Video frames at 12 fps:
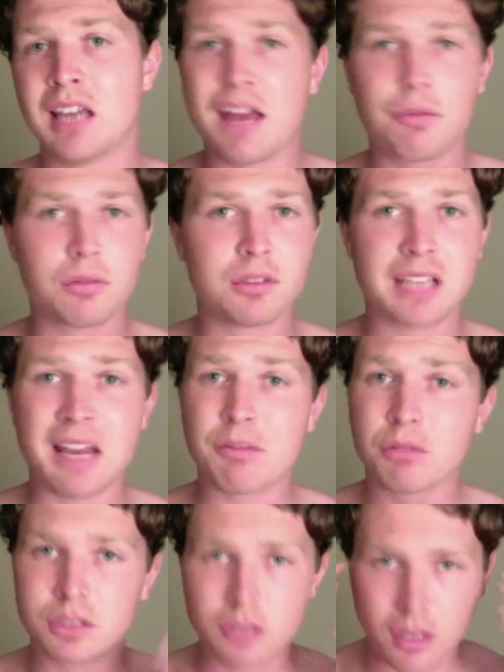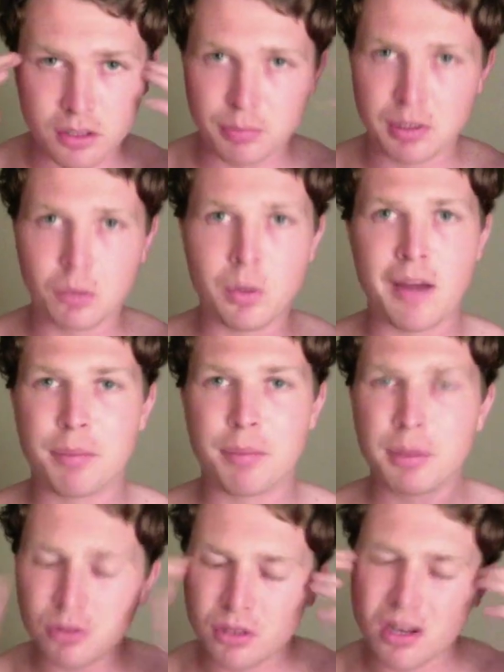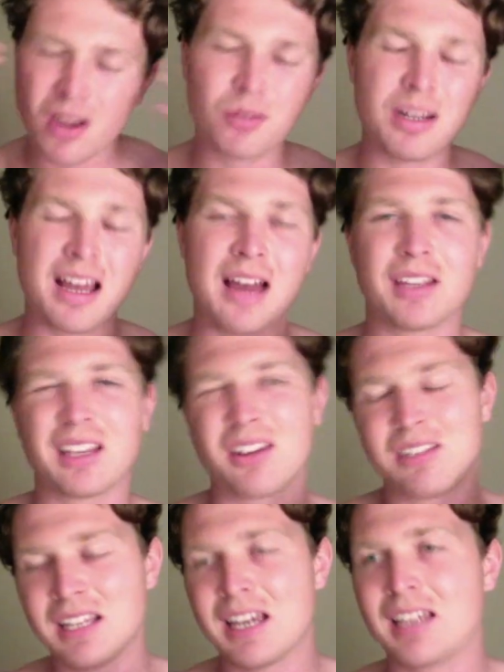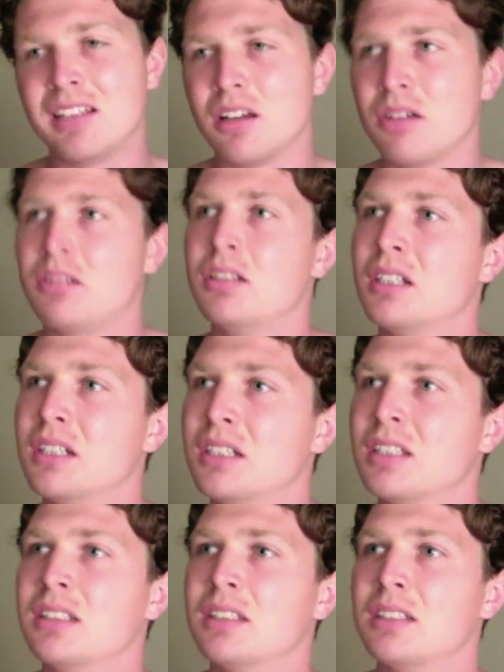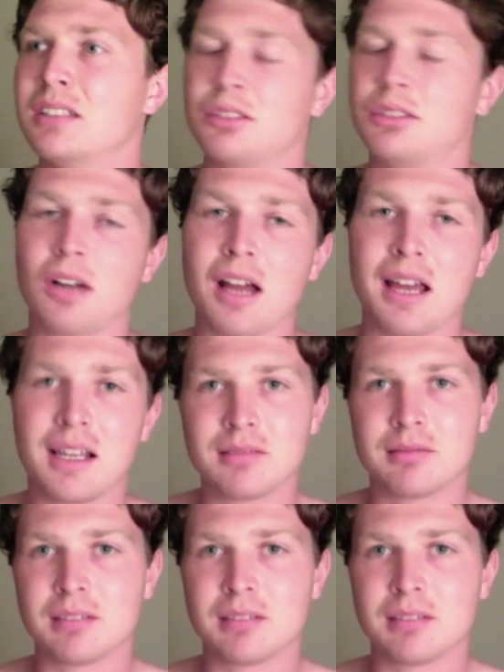Everyone's, everyone's starting to be aware. People know now. They're going, yeah, you know, you're right.